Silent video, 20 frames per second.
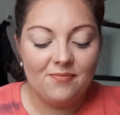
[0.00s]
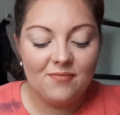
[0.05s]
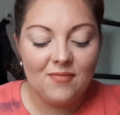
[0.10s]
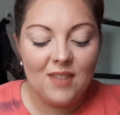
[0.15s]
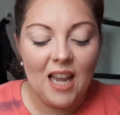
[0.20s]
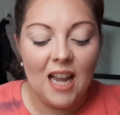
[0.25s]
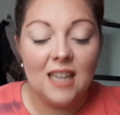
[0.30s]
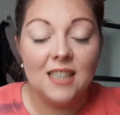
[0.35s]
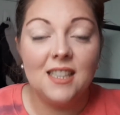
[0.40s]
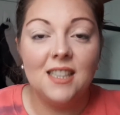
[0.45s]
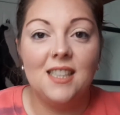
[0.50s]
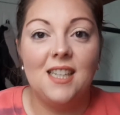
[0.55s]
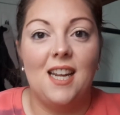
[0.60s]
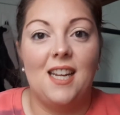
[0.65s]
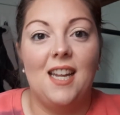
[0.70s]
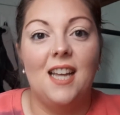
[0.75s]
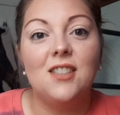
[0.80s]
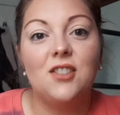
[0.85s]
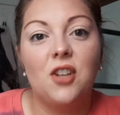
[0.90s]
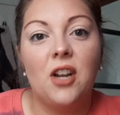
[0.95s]
I did get
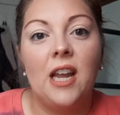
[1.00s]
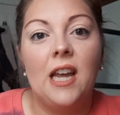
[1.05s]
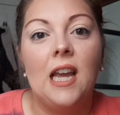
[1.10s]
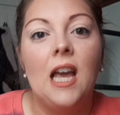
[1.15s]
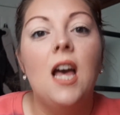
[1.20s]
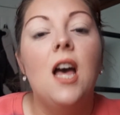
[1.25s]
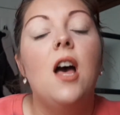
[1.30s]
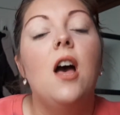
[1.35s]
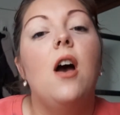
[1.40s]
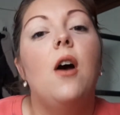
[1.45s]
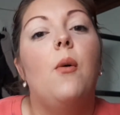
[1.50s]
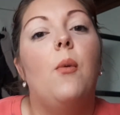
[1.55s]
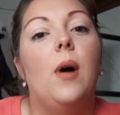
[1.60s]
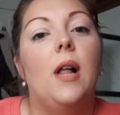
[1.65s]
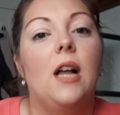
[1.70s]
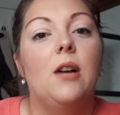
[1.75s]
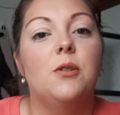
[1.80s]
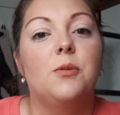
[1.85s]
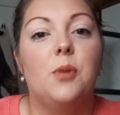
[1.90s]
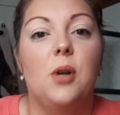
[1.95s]
yesterday while
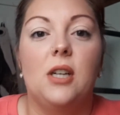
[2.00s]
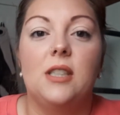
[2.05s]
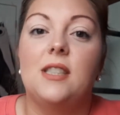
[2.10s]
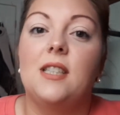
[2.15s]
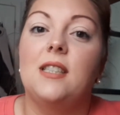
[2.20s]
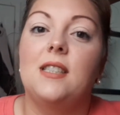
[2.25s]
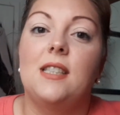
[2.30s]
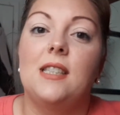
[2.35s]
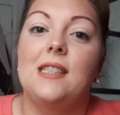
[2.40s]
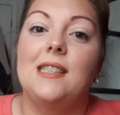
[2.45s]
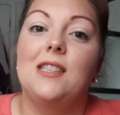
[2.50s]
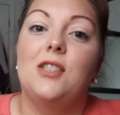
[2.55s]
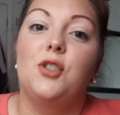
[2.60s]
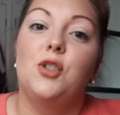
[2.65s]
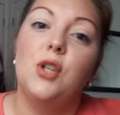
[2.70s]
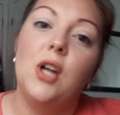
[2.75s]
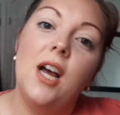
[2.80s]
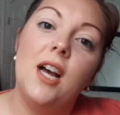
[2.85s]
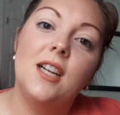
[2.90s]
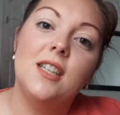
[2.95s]
I was processing the
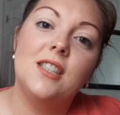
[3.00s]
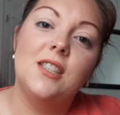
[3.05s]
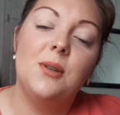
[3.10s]
truck,